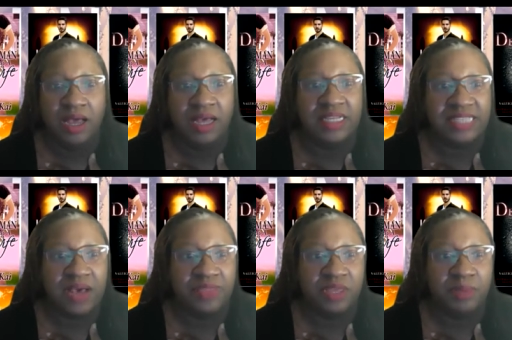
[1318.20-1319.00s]
us
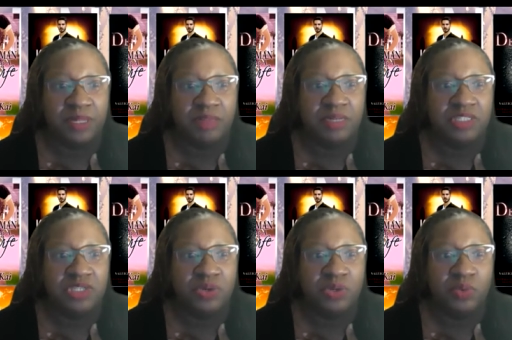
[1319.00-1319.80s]
out there. But let me
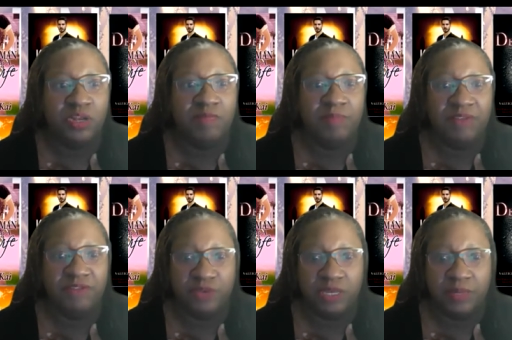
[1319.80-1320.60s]
show you one of my
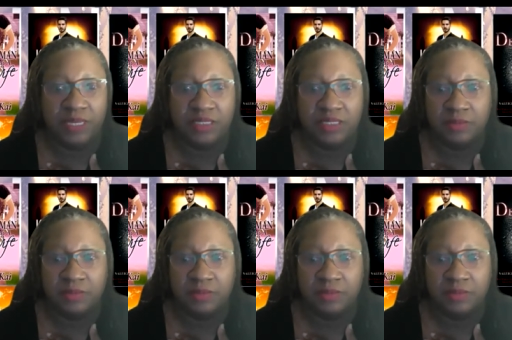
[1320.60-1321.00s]
freebies.